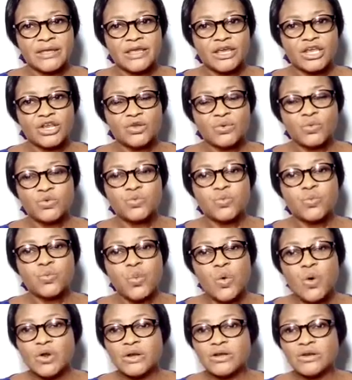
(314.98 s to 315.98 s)
You know,
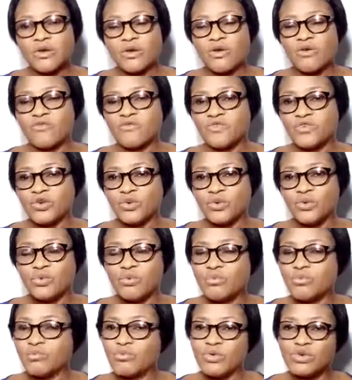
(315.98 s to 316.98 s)
one of you
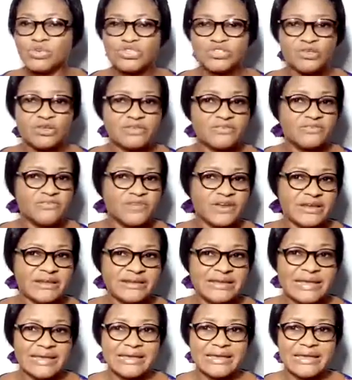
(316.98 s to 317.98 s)
must not feel
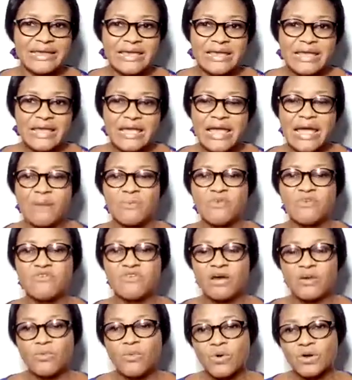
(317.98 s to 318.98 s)
like I'm
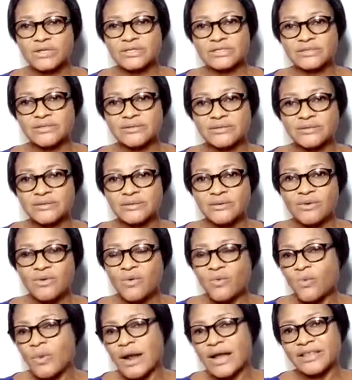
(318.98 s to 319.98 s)
overworked
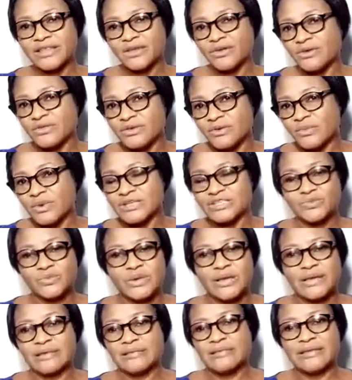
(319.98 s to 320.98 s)
while the other ones were
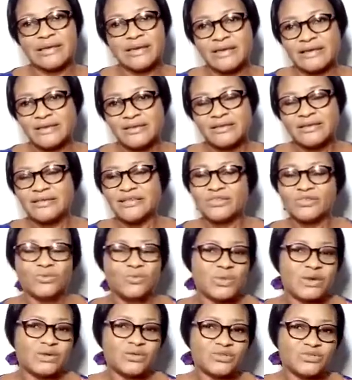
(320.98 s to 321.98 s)
there. They
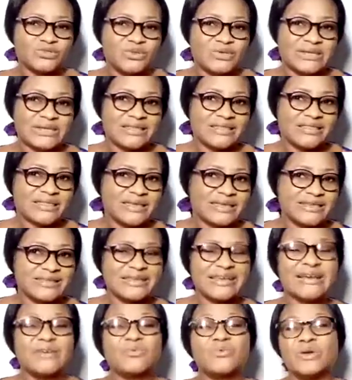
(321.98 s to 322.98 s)
were not doing anything.
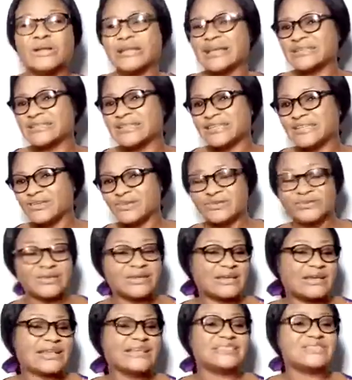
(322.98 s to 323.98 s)
Yeah, what has he done?
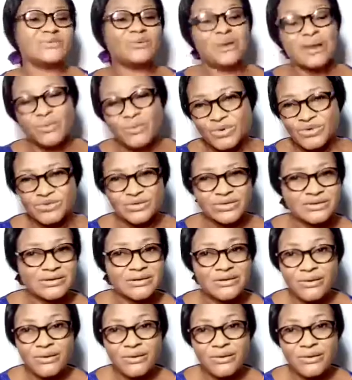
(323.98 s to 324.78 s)
Okay, let's look at what you're doing.